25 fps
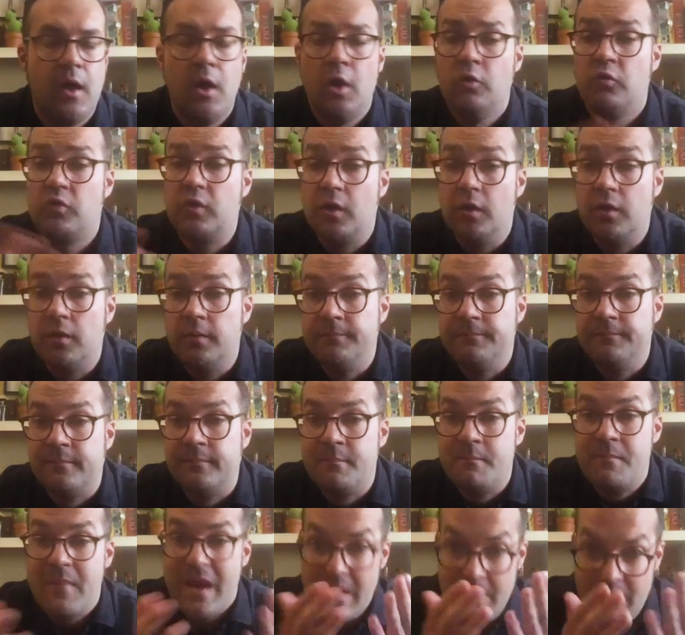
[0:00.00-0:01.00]
So
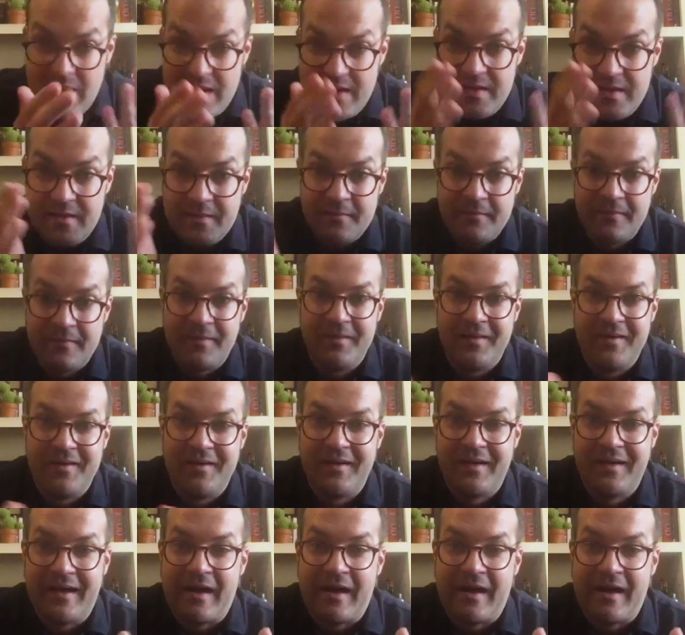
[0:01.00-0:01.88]
maybe uh,